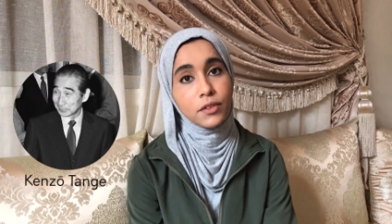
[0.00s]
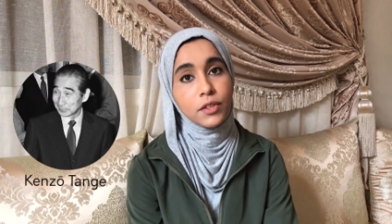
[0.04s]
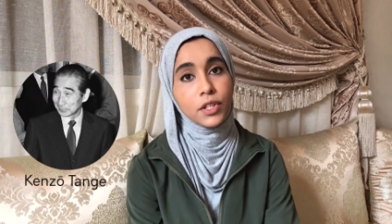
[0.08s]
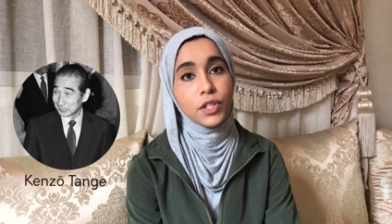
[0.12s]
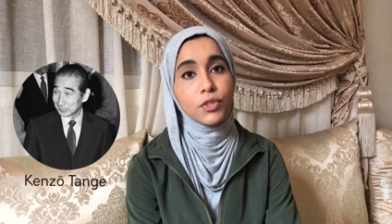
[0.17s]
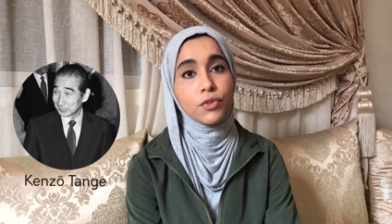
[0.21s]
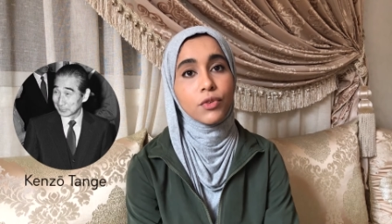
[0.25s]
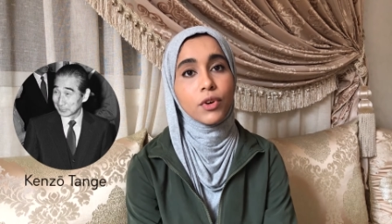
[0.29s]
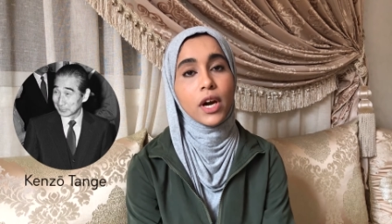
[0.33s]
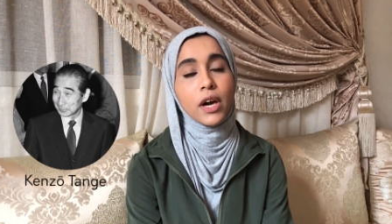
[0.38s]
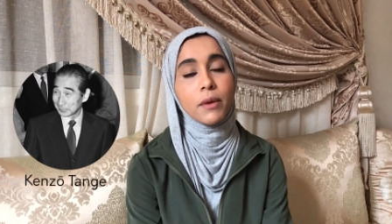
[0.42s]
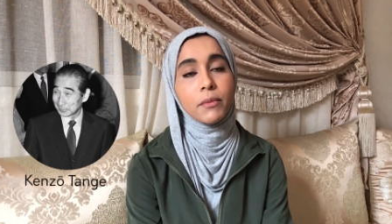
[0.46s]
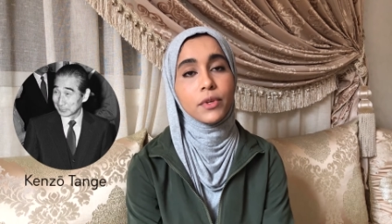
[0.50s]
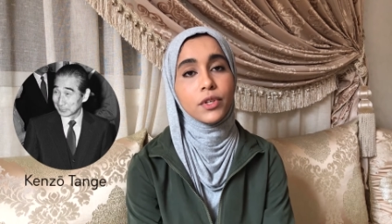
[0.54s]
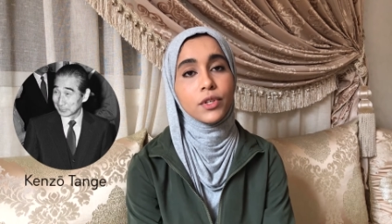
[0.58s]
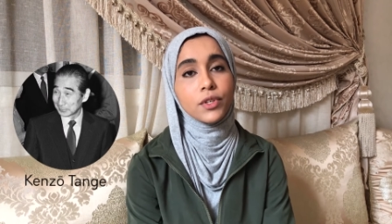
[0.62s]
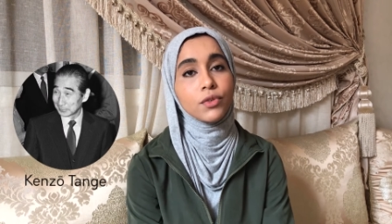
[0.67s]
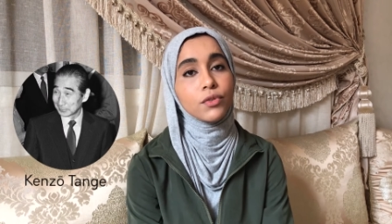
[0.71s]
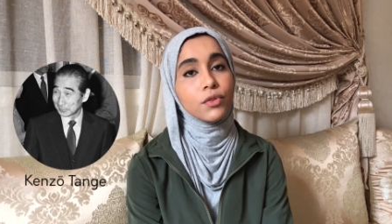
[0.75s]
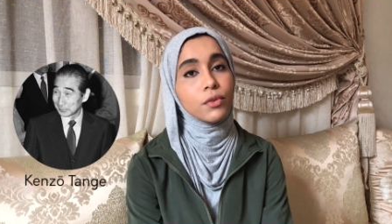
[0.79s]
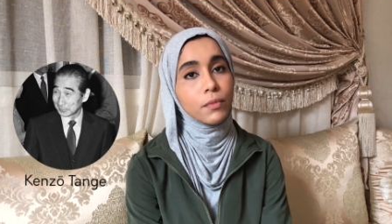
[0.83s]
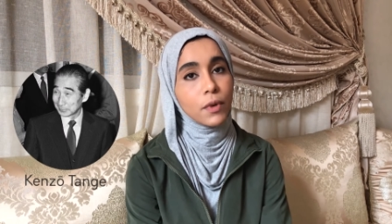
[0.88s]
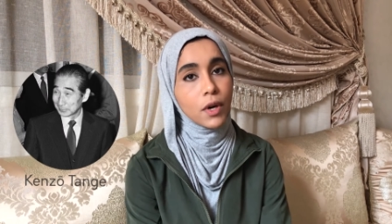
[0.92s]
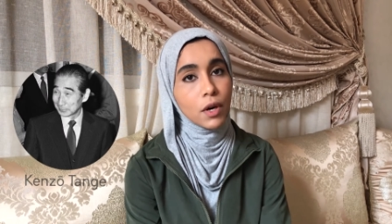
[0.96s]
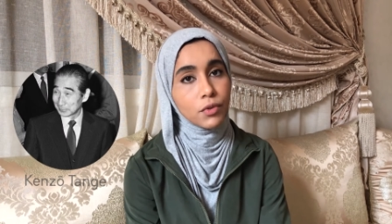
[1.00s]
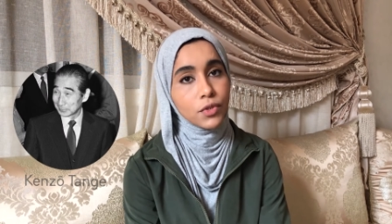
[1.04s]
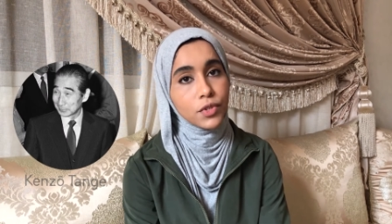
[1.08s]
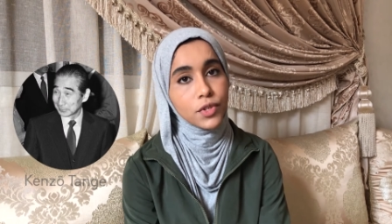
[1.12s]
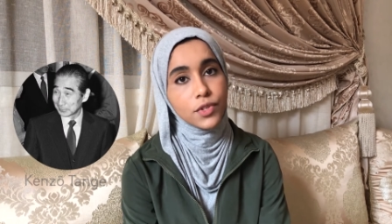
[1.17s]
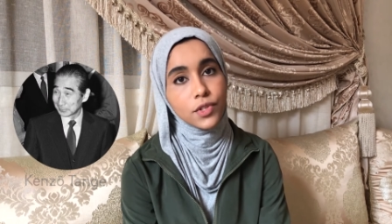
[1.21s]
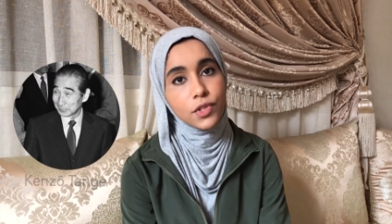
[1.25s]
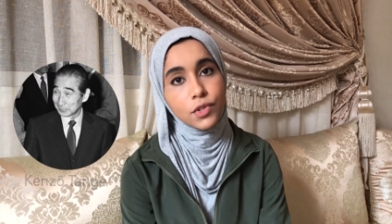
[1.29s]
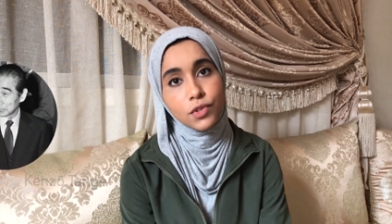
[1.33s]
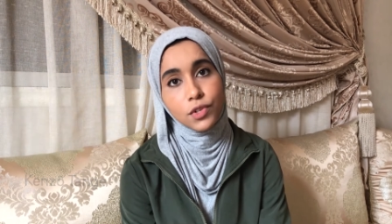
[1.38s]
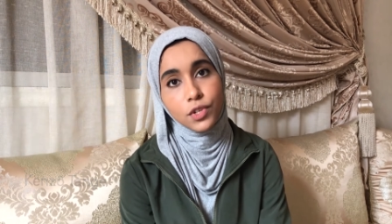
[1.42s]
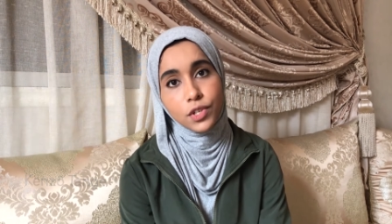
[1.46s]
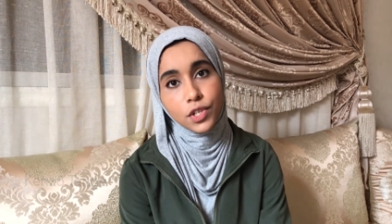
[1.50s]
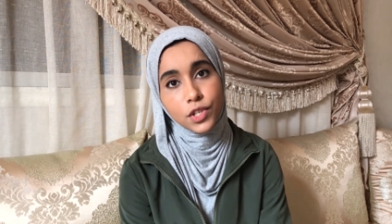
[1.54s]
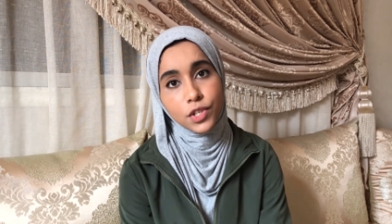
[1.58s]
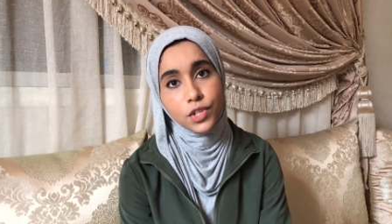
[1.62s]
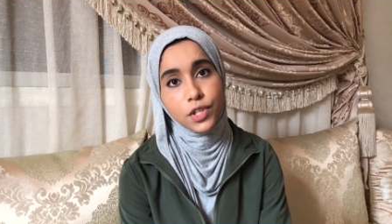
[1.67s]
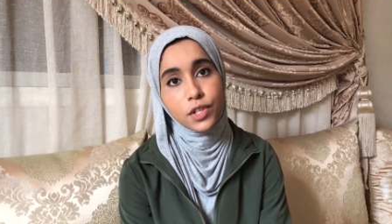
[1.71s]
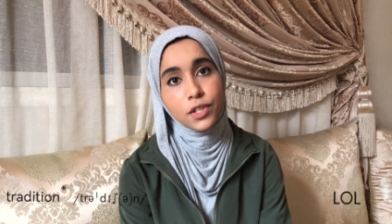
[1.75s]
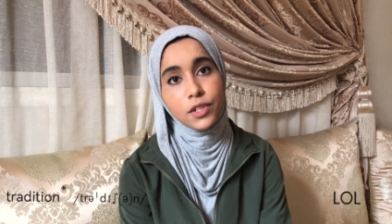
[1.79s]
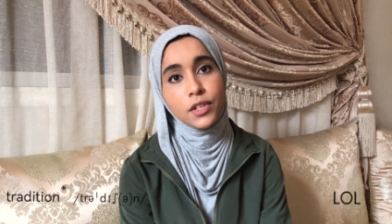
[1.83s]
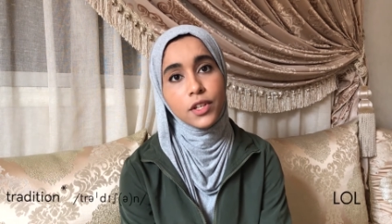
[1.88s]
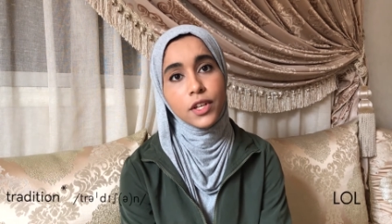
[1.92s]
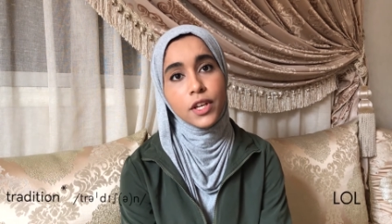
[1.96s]
describing two approaches to
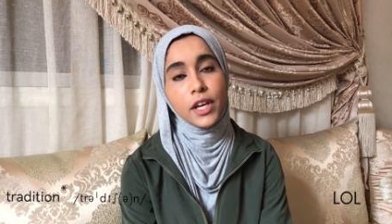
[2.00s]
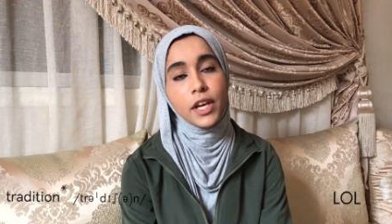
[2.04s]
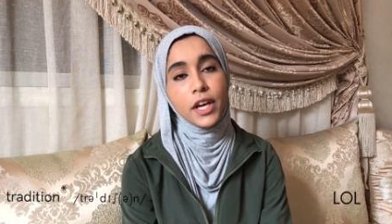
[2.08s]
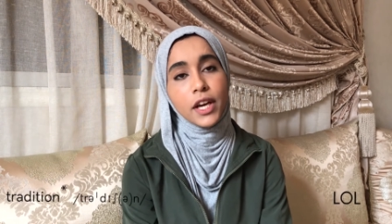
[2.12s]
tradition.